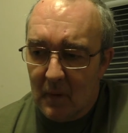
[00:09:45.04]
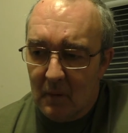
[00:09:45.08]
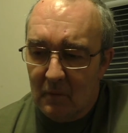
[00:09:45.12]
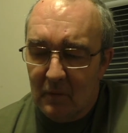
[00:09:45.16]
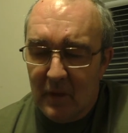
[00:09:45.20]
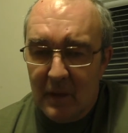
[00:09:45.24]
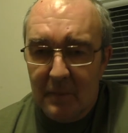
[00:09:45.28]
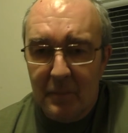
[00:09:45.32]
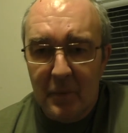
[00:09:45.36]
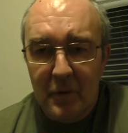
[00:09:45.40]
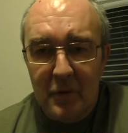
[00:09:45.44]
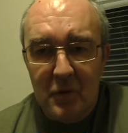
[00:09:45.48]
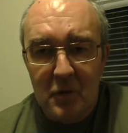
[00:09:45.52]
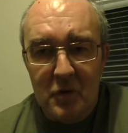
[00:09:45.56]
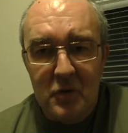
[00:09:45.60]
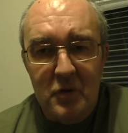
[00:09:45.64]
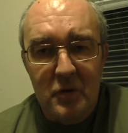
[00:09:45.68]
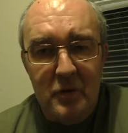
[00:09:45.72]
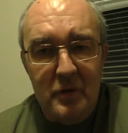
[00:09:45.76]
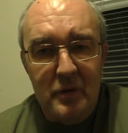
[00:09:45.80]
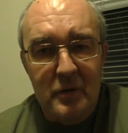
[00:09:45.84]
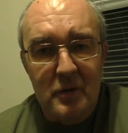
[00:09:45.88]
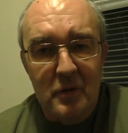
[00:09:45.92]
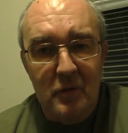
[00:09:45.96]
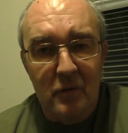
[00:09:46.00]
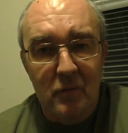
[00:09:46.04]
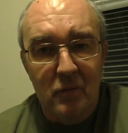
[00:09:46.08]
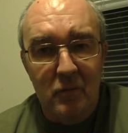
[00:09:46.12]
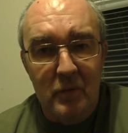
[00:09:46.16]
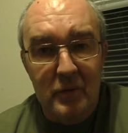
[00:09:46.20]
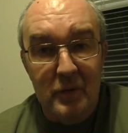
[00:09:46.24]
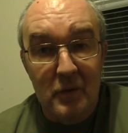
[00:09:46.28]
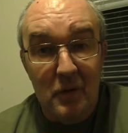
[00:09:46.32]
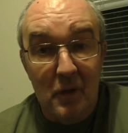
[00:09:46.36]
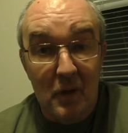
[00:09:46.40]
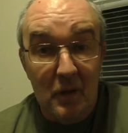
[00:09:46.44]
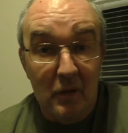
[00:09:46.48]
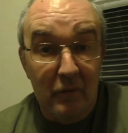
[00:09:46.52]
reproduction stuff
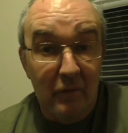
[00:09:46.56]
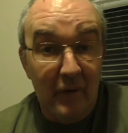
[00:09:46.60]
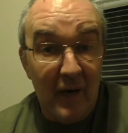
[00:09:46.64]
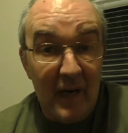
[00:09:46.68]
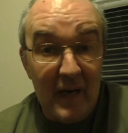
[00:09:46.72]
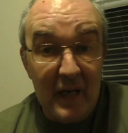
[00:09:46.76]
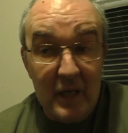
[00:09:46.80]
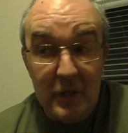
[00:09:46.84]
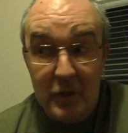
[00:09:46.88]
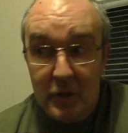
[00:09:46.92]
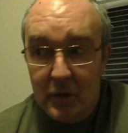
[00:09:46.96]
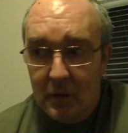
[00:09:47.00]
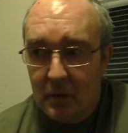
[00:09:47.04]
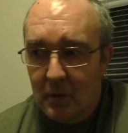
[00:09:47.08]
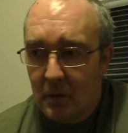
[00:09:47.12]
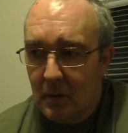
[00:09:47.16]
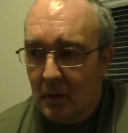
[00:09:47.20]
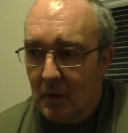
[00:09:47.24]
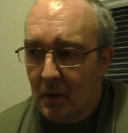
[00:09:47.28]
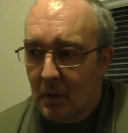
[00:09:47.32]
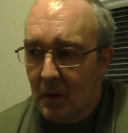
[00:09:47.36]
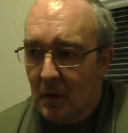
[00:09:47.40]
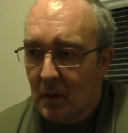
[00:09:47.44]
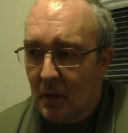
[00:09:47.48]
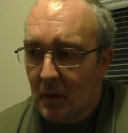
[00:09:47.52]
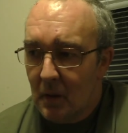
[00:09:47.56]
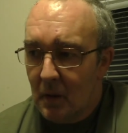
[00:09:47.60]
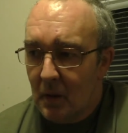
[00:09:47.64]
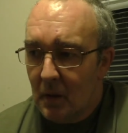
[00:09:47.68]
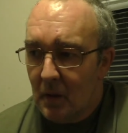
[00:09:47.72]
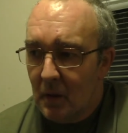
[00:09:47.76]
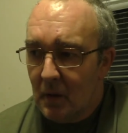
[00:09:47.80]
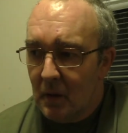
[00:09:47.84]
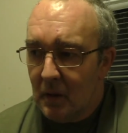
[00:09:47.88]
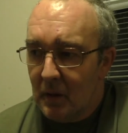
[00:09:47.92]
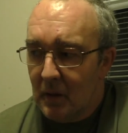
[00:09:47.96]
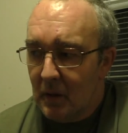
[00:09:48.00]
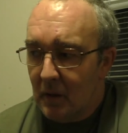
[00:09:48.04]
was all the rage,
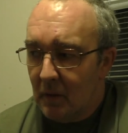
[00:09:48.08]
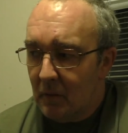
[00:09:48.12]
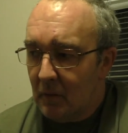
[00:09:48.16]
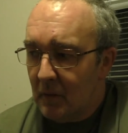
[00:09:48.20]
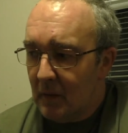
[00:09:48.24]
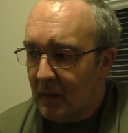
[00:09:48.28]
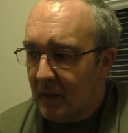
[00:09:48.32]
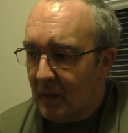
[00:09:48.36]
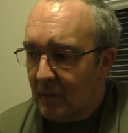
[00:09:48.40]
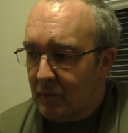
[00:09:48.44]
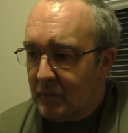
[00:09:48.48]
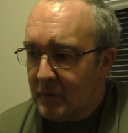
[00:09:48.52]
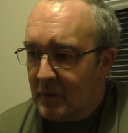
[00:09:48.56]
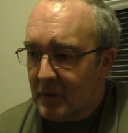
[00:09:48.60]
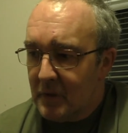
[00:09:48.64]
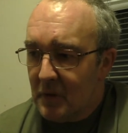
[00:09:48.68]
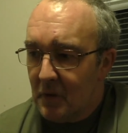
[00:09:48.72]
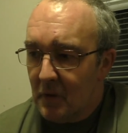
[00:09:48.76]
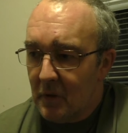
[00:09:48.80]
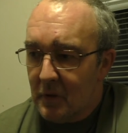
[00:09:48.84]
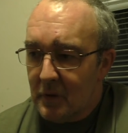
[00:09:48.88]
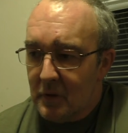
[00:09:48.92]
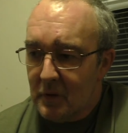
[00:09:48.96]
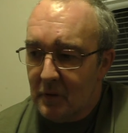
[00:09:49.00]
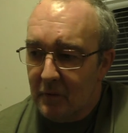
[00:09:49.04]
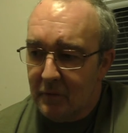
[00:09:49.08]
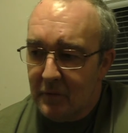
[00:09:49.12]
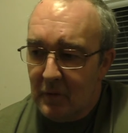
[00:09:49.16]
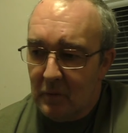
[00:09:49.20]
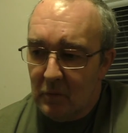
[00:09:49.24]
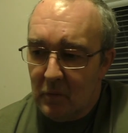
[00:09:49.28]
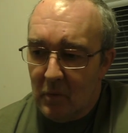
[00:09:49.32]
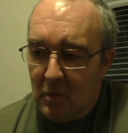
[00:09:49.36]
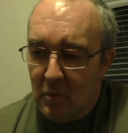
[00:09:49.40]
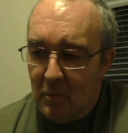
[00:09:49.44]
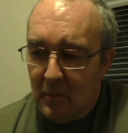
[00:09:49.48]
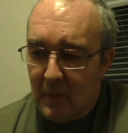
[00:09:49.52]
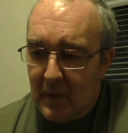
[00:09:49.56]
you know, and that was the sort of stuff that
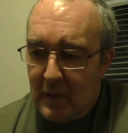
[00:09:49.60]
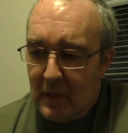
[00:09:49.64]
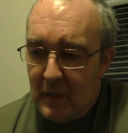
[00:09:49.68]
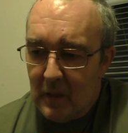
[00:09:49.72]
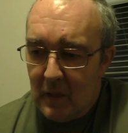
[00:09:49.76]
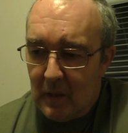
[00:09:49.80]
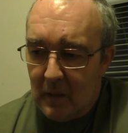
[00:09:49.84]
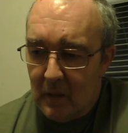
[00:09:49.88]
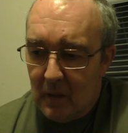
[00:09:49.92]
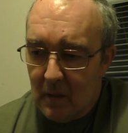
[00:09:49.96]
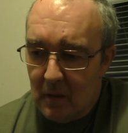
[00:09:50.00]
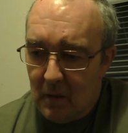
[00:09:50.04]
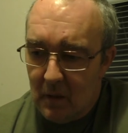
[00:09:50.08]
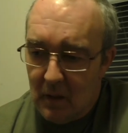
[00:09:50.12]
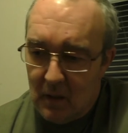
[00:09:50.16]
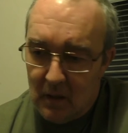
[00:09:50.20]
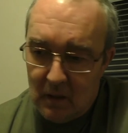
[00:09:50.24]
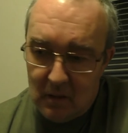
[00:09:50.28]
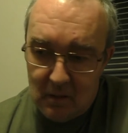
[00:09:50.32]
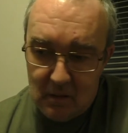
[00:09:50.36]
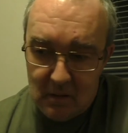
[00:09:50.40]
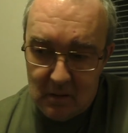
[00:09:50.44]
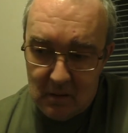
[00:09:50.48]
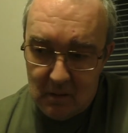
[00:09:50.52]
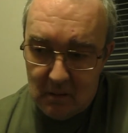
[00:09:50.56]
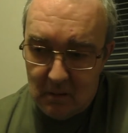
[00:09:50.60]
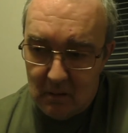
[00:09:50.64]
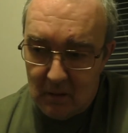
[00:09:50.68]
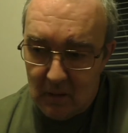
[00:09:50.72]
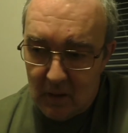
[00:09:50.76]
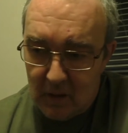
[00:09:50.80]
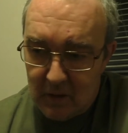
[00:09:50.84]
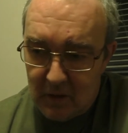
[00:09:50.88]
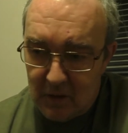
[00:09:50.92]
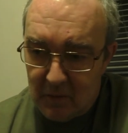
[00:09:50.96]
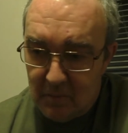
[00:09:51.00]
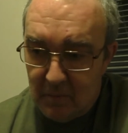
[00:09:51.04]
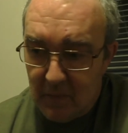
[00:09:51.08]
we were making. And
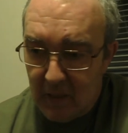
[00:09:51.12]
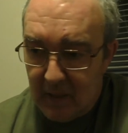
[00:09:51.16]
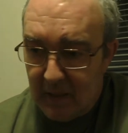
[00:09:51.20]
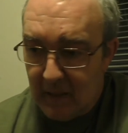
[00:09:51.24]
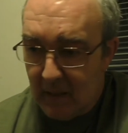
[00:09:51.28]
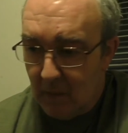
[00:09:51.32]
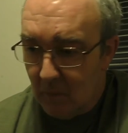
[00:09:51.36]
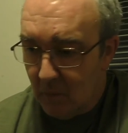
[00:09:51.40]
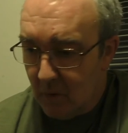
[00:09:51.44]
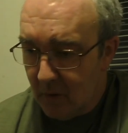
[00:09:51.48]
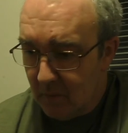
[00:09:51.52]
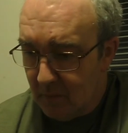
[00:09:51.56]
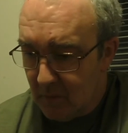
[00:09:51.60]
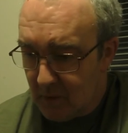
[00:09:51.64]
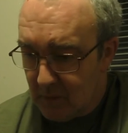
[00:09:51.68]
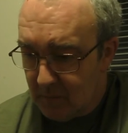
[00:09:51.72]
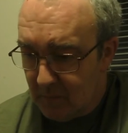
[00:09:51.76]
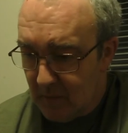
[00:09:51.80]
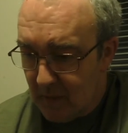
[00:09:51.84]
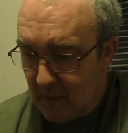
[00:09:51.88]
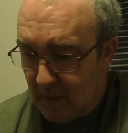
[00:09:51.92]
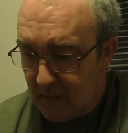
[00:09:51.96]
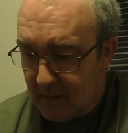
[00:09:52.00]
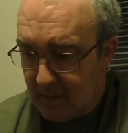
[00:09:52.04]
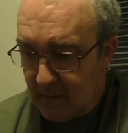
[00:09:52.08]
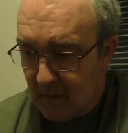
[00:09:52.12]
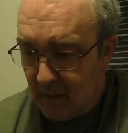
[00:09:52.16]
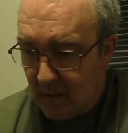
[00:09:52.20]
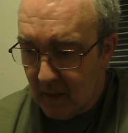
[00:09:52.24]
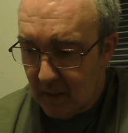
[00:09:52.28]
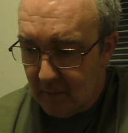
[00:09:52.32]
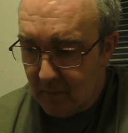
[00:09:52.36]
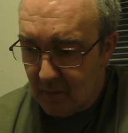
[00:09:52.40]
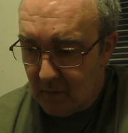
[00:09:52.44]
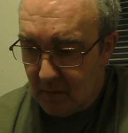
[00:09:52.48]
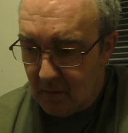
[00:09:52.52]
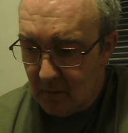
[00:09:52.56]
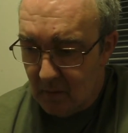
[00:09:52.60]
I just made that one in my spare
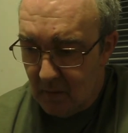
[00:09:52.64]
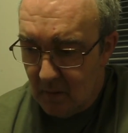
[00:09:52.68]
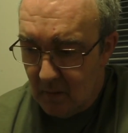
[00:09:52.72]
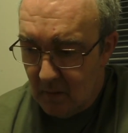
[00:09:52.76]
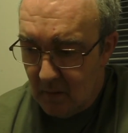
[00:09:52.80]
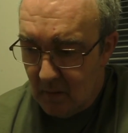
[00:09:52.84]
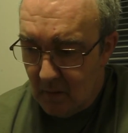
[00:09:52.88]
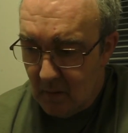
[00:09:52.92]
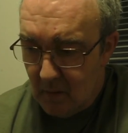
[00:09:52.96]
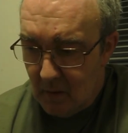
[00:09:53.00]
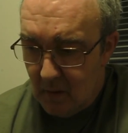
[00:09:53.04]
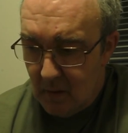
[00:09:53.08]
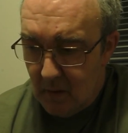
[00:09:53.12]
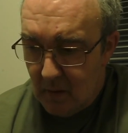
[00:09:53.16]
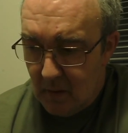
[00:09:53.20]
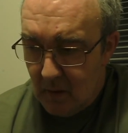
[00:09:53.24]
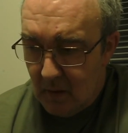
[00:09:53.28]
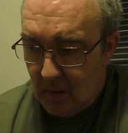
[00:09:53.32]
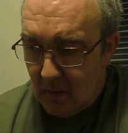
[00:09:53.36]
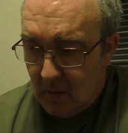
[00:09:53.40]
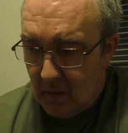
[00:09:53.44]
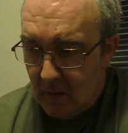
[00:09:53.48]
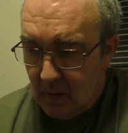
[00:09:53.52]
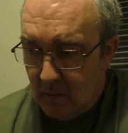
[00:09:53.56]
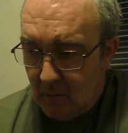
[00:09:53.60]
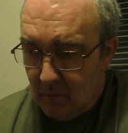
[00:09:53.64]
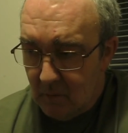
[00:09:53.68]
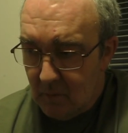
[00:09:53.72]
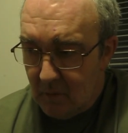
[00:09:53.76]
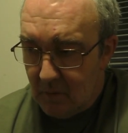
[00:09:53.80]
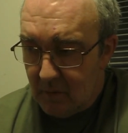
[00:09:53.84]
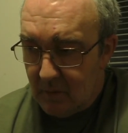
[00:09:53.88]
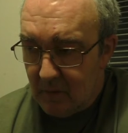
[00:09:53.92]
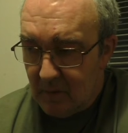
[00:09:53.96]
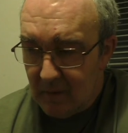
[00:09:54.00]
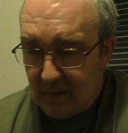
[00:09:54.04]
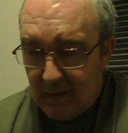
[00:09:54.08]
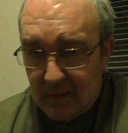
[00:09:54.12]
time, and it
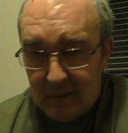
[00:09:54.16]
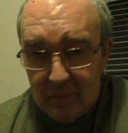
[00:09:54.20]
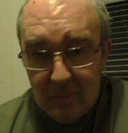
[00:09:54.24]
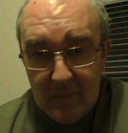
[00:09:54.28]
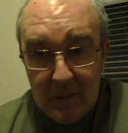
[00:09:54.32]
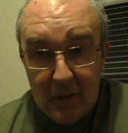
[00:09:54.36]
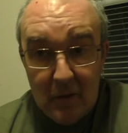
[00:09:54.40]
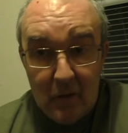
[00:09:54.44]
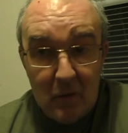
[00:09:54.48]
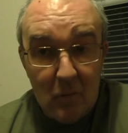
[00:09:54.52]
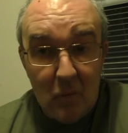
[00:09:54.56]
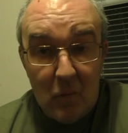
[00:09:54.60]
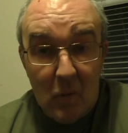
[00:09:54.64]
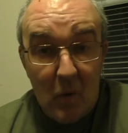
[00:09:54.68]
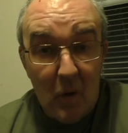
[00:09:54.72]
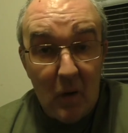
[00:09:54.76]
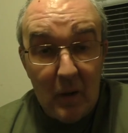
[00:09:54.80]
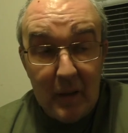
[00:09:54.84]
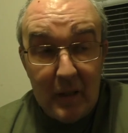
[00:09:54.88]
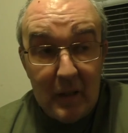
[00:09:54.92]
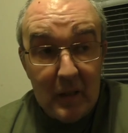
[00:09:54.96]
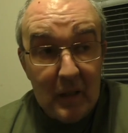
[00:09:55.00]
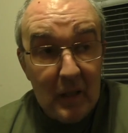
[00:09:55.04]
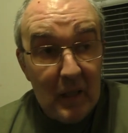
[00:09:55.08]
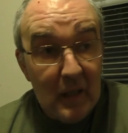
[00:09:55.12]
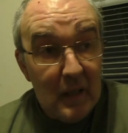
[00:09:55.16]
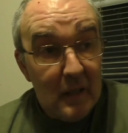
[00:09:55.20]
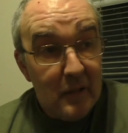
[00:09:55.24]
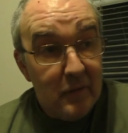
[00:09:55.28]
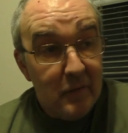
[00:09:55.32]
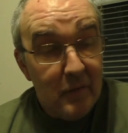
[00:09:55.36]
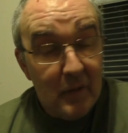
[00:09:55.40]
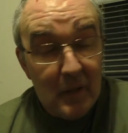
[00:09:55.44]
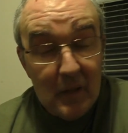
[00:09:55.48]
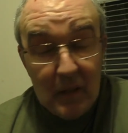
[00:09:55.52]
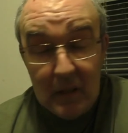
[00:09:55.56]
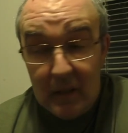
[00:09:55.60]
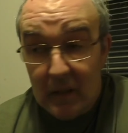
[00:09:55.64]
hasn't been on a wall in years
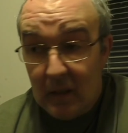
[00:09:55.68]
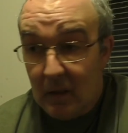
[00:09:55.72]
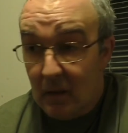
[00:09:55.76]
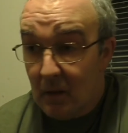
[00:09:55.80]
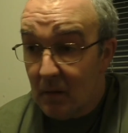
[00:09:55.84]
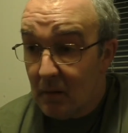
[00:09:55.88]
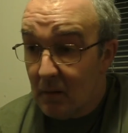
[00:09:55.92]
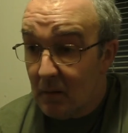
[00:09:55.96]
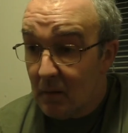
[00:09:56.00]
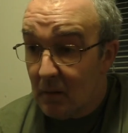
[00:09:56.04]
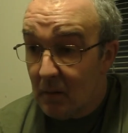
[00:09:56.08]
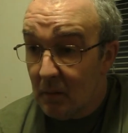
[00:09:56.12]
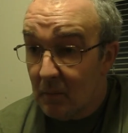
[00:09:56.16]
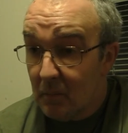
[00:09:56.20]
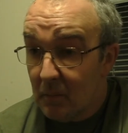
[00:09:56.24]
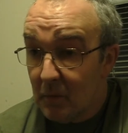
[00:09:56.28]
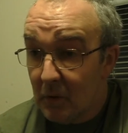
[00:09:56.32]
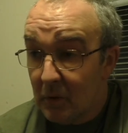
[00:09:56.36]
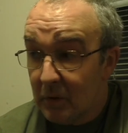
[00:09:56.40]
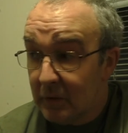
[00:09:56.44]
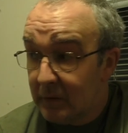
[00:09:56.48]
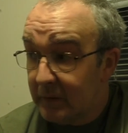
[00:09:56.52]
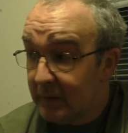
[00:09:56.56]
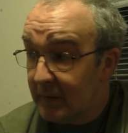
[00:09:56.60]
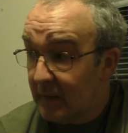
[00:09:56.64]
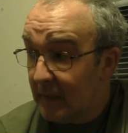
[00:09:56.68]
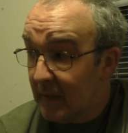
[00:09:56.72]
really, but